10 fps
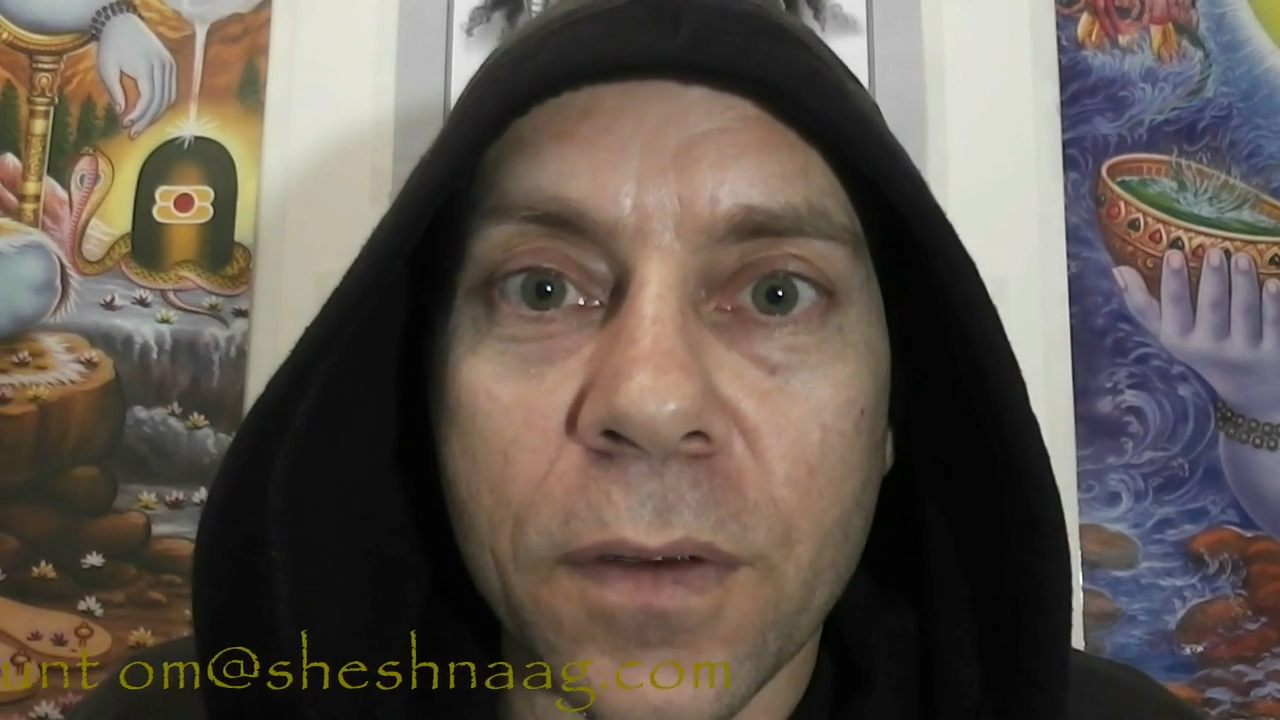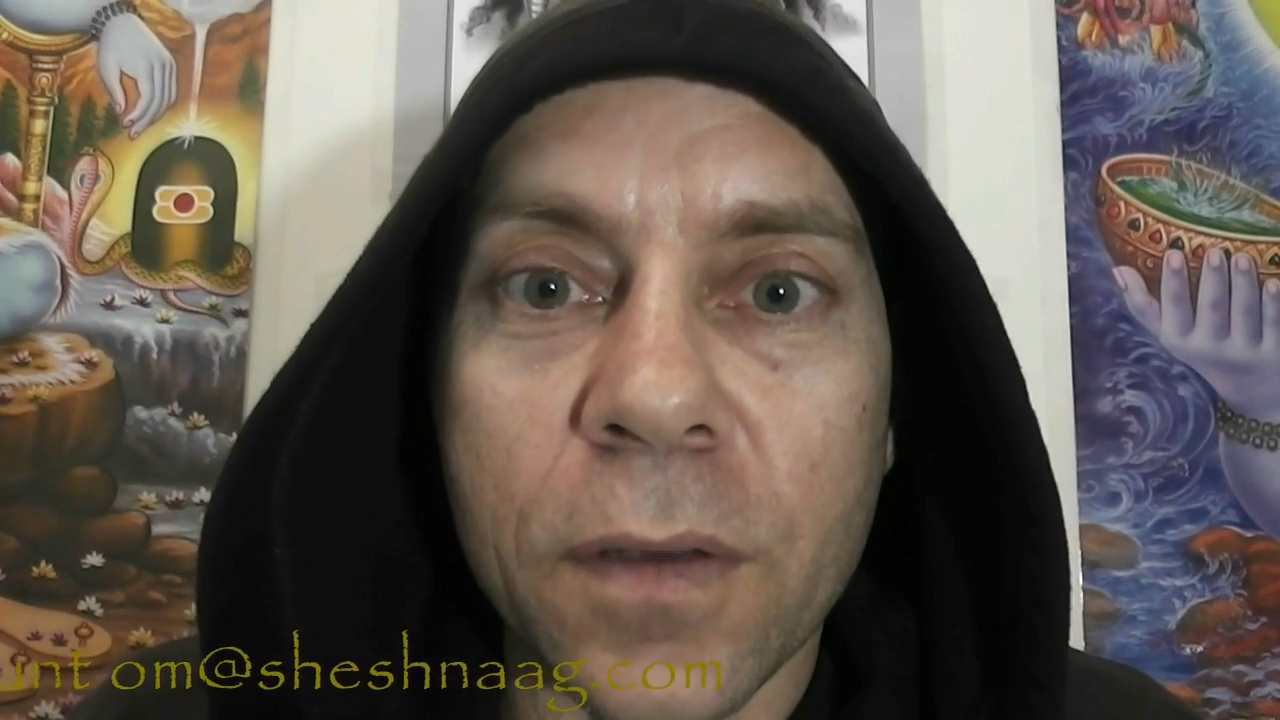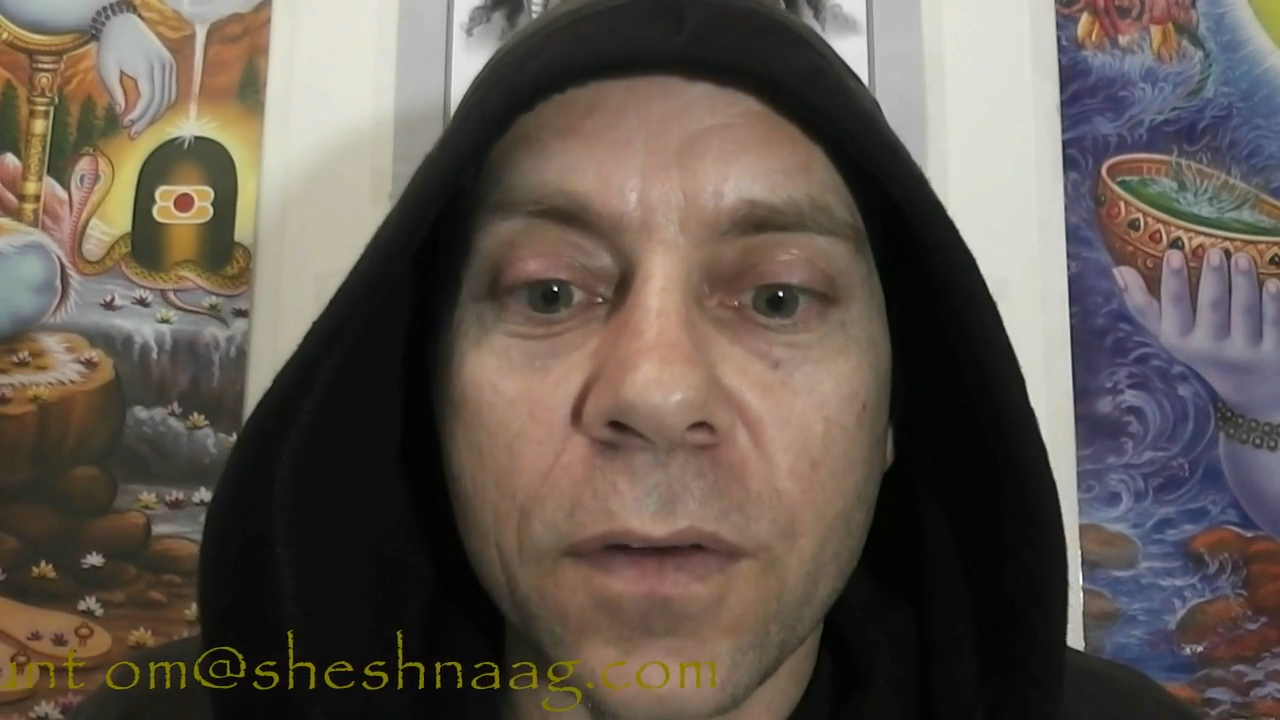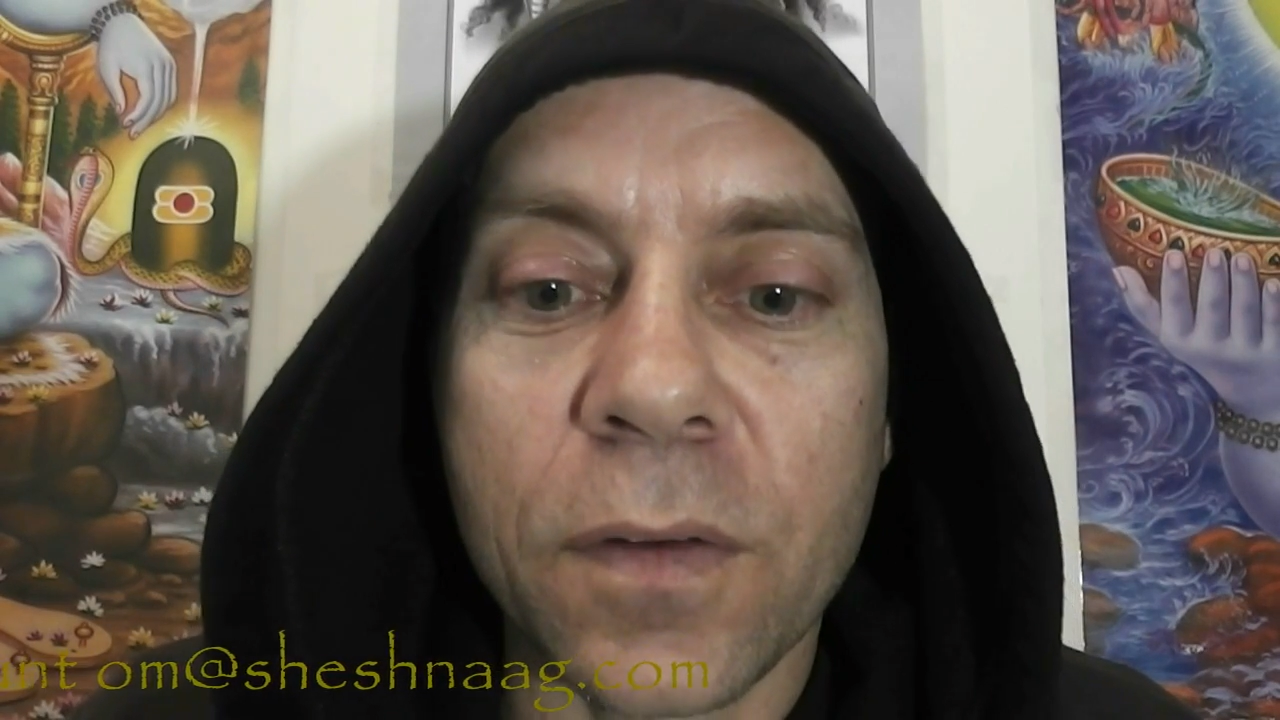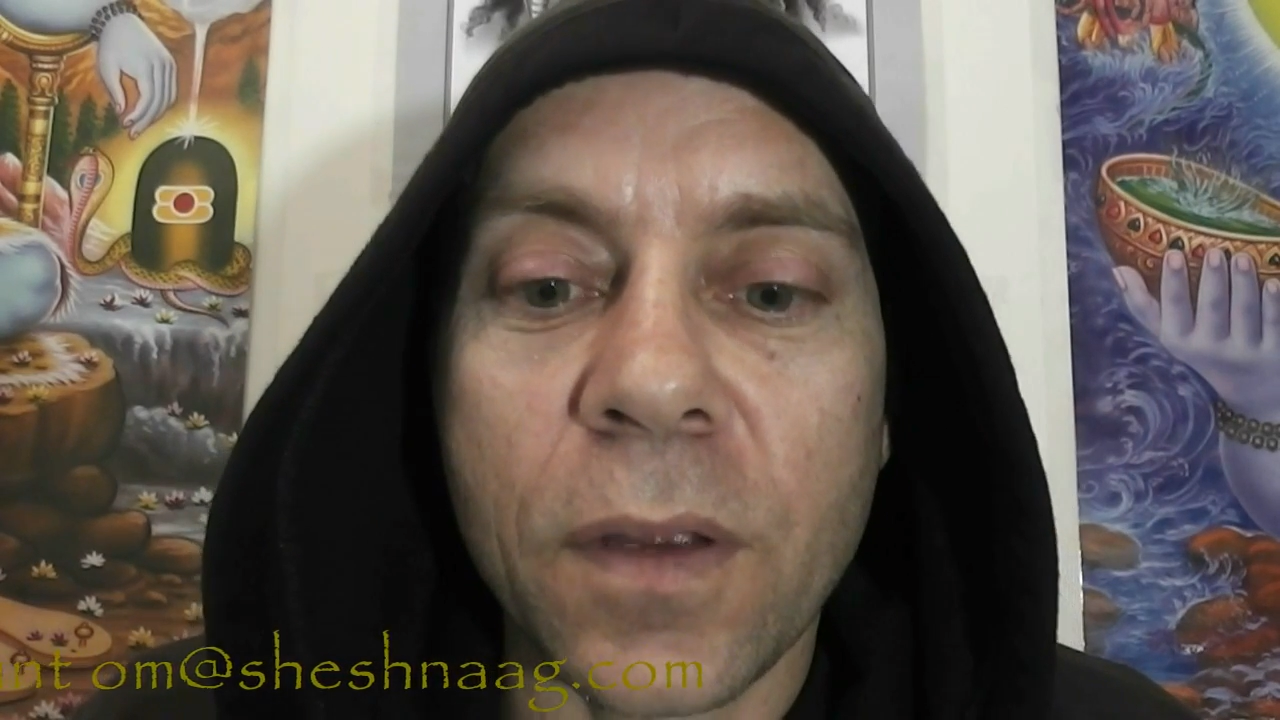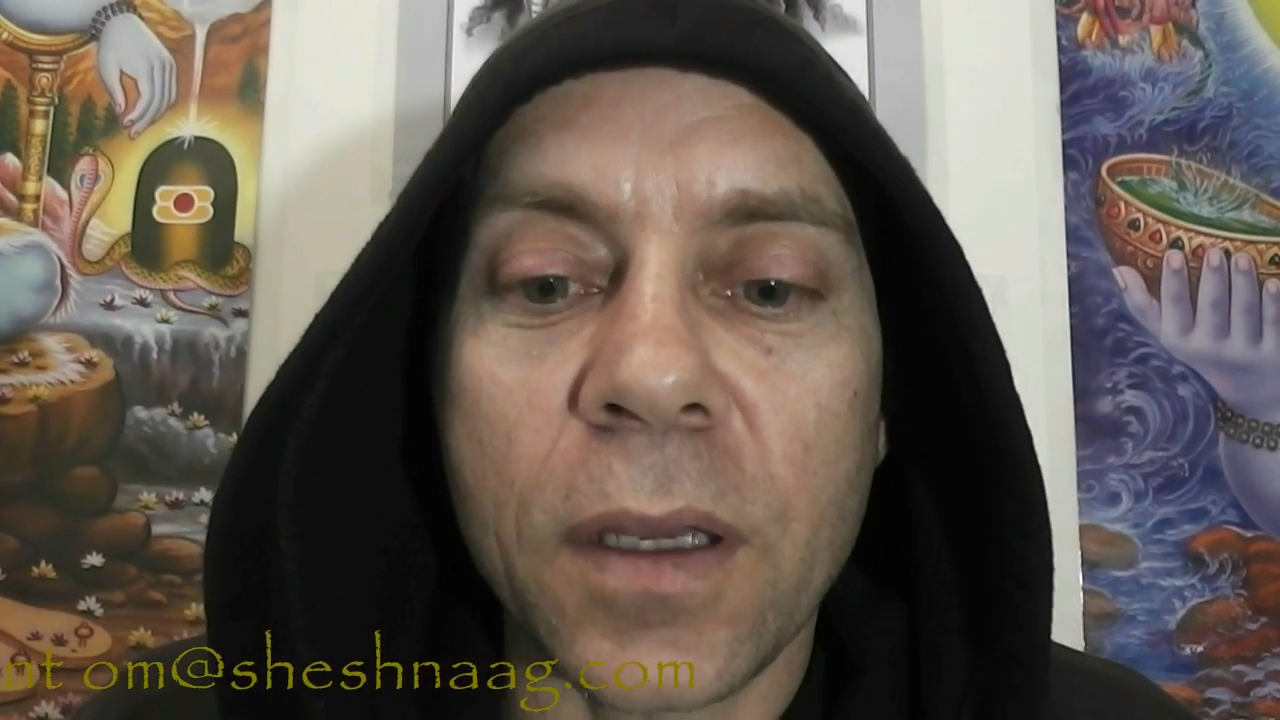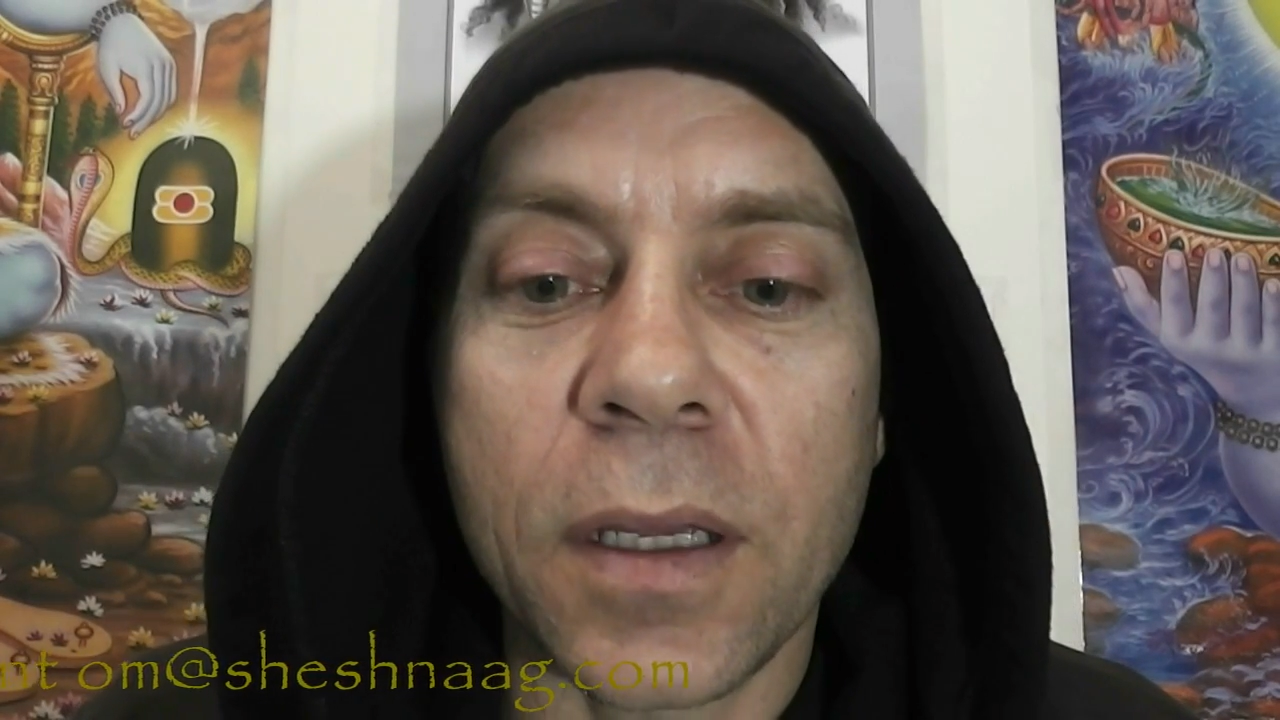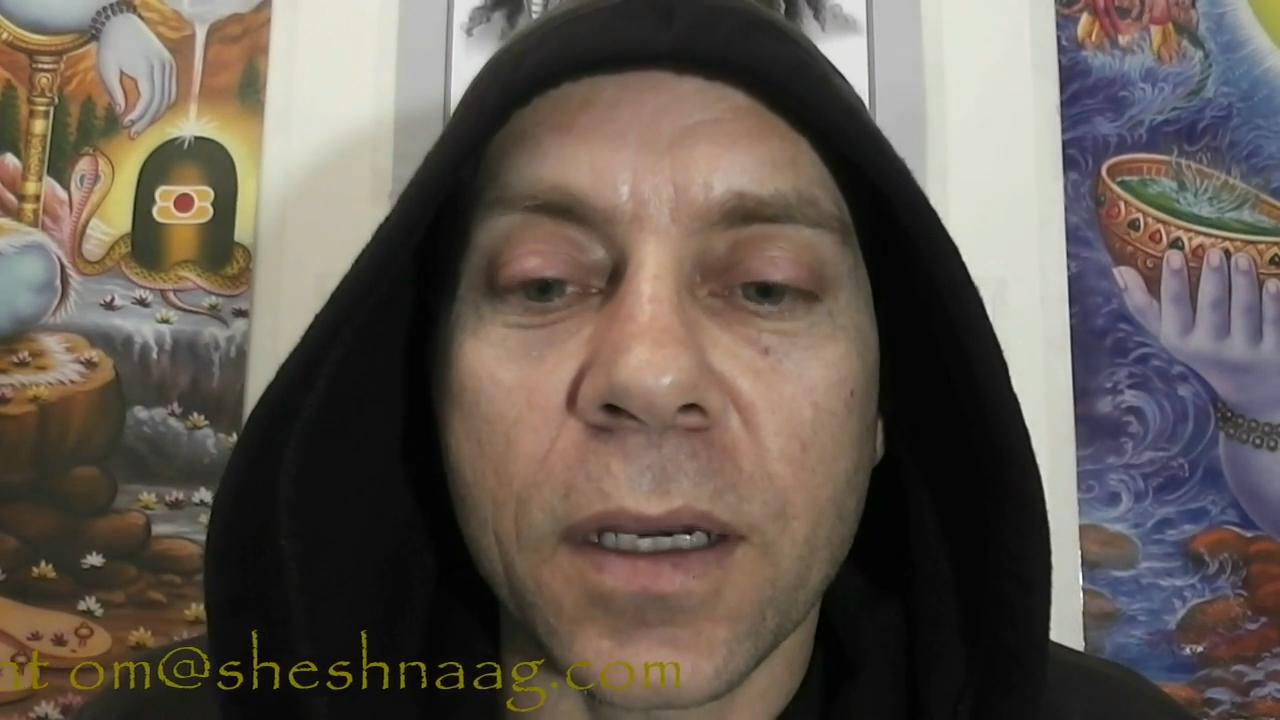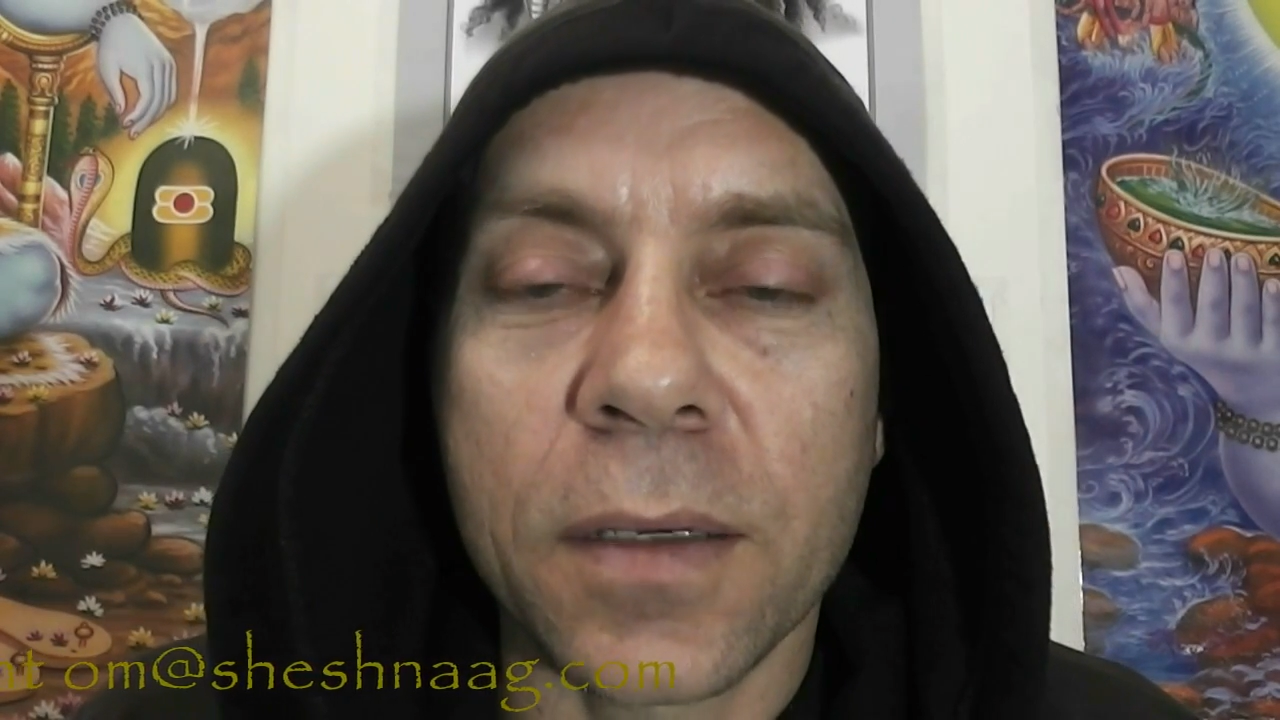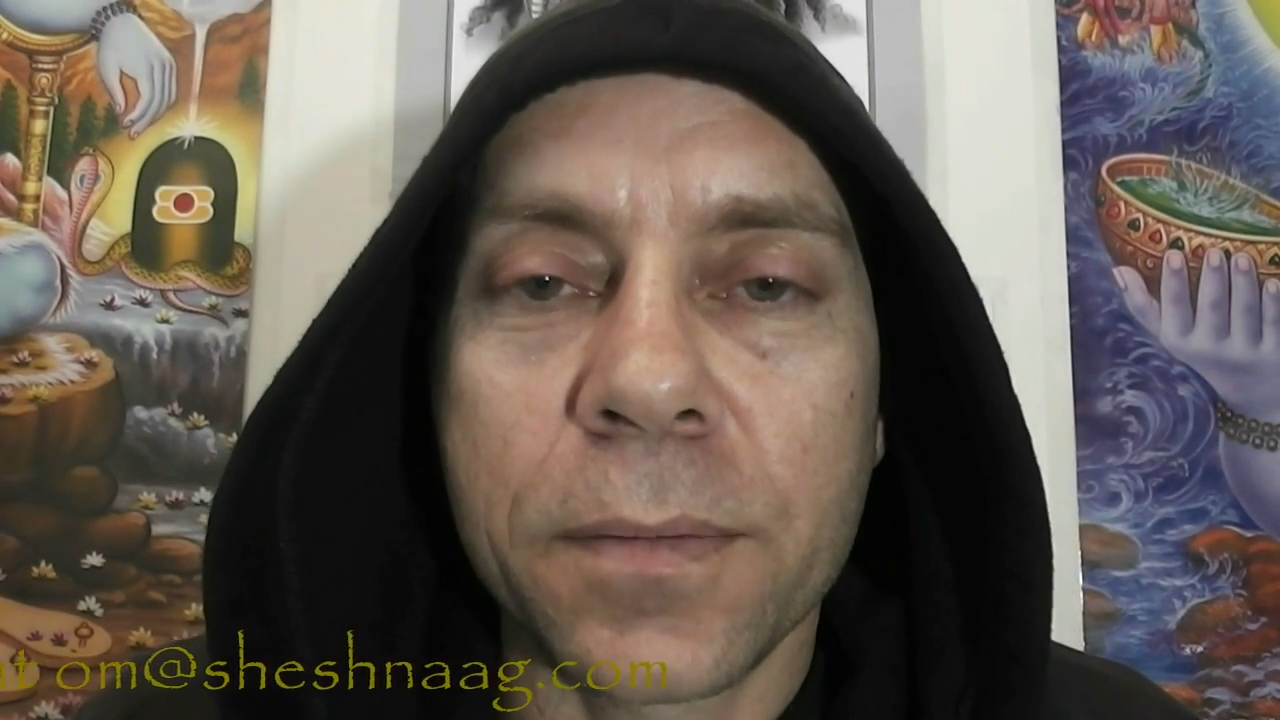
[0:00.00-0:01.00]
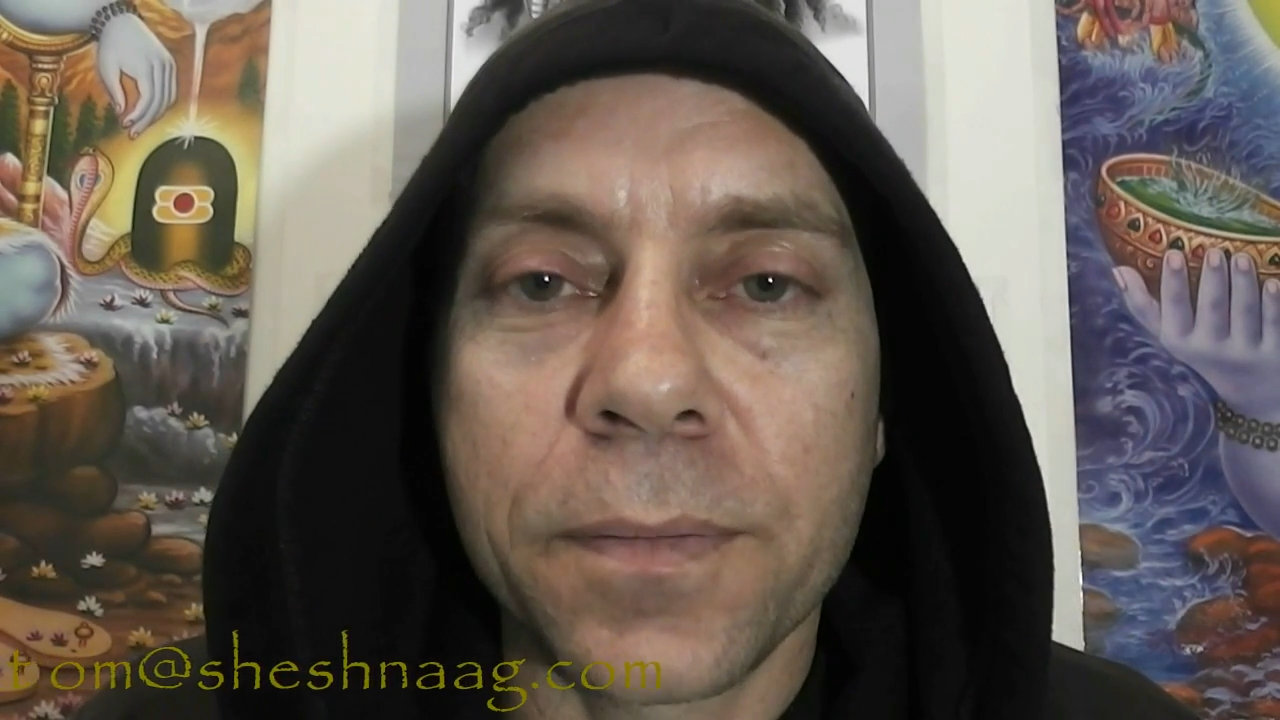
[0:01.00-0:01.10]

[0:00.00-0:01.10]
asteya,